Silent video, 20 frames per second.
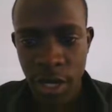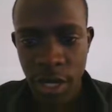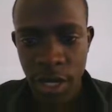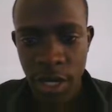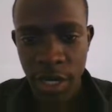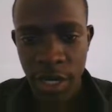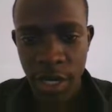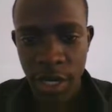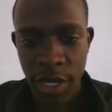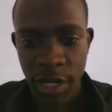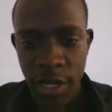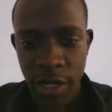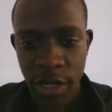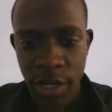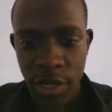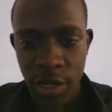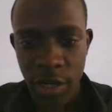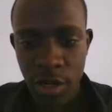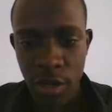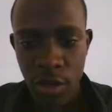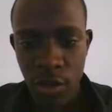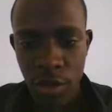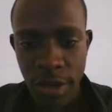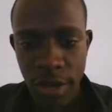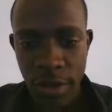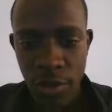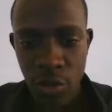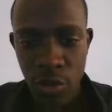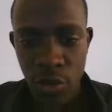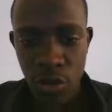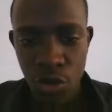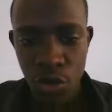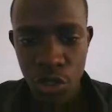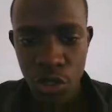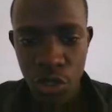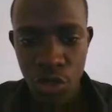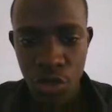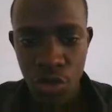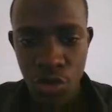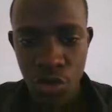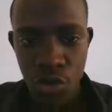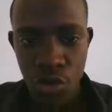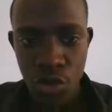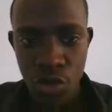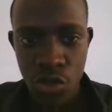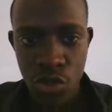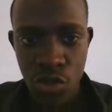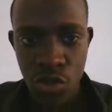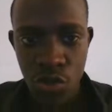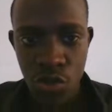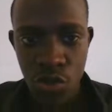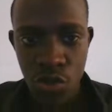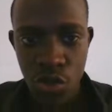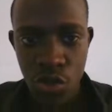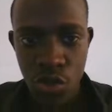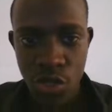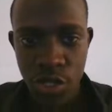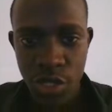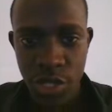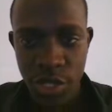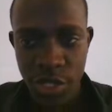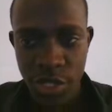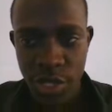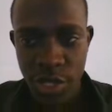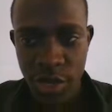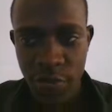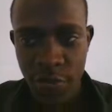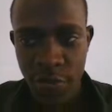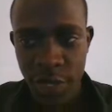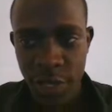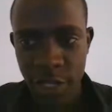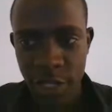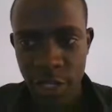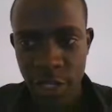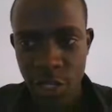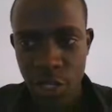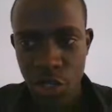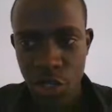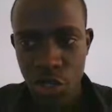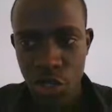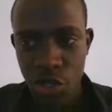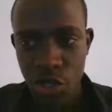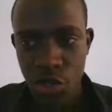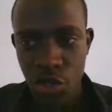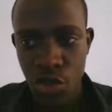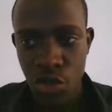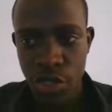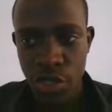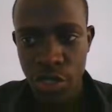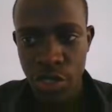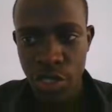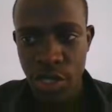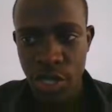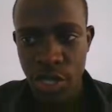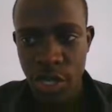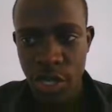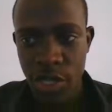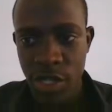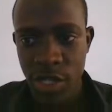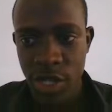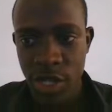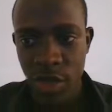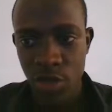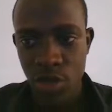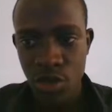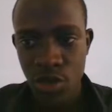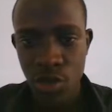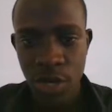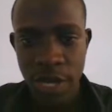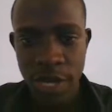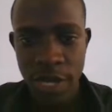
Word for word: And then what I'm also going to do is to use the same validation. So in this case, I'll also